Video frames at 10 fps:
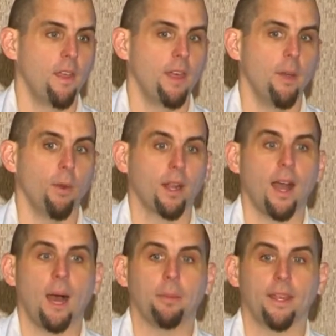than what
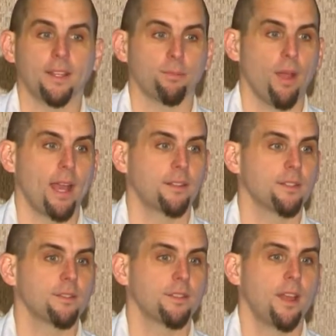commonly gets practiced.